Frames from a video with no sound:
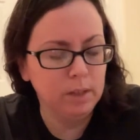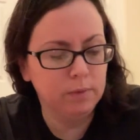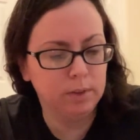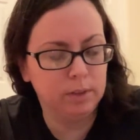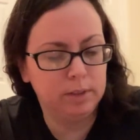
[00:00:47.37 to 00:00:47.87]

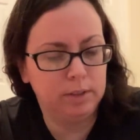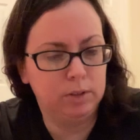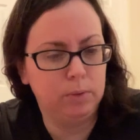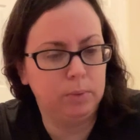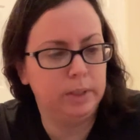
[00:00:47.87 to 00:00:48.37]
for all the
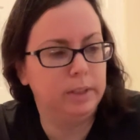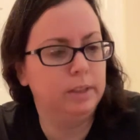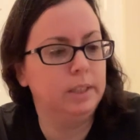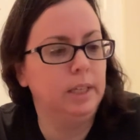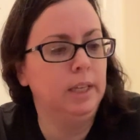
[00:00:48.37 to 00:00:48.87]

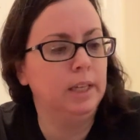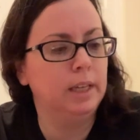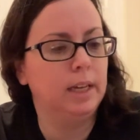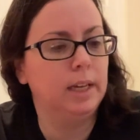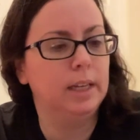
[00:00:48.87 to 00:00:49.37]
toys.
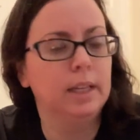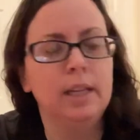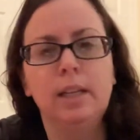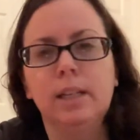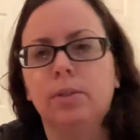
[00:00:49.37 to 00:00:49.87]
Uh,
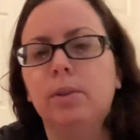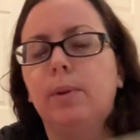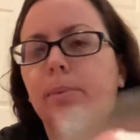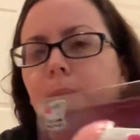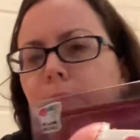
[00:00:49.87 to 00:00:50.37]
so
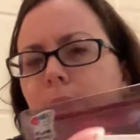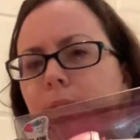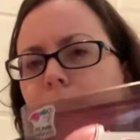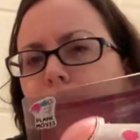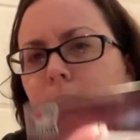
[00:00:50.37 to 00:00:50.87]
anyway, but I
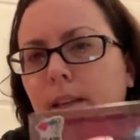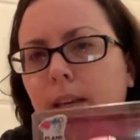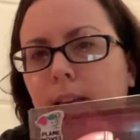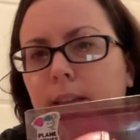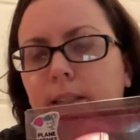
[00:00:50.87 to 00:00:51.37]
found
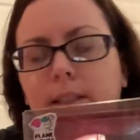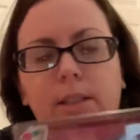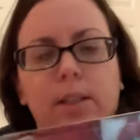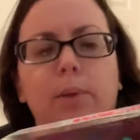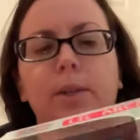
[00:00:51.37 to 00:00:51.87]

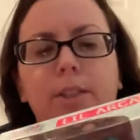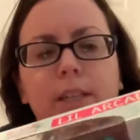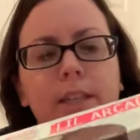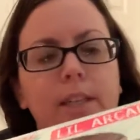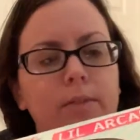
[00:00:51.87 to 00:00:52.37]
these, which
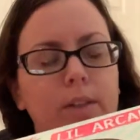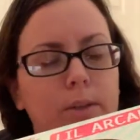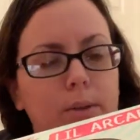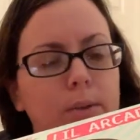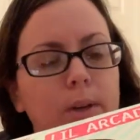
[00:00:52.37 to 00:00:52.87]
I didn't even
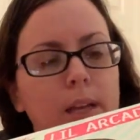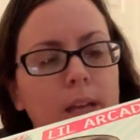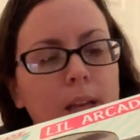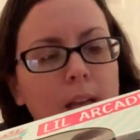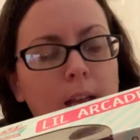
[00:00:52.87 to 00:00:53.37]
know
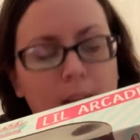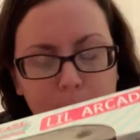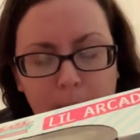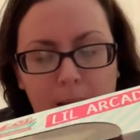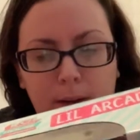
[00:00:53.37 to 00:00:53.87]

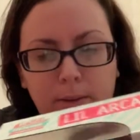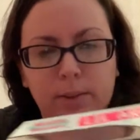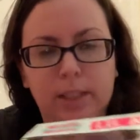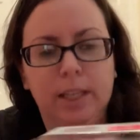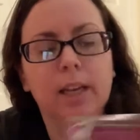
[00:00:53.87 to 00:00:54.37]

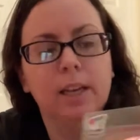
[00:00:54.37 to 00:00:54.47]
about.